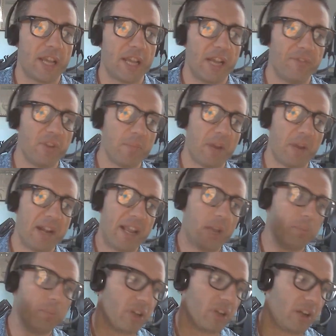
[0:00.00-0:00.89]
and we might
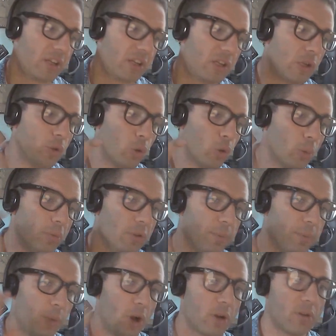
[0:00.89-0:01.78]
apply global
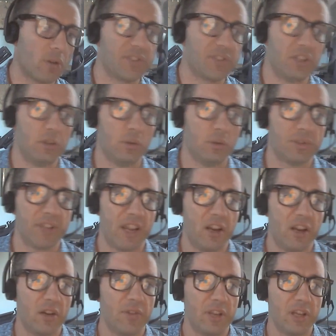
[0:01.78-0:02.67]
models in those
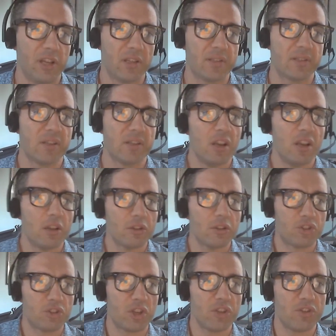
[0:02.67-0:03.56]
areas
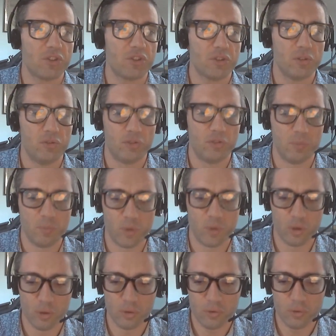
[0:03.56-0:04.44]
just to
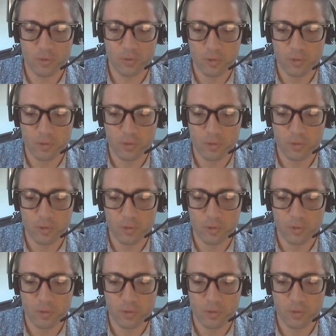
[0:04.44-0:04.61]
remove,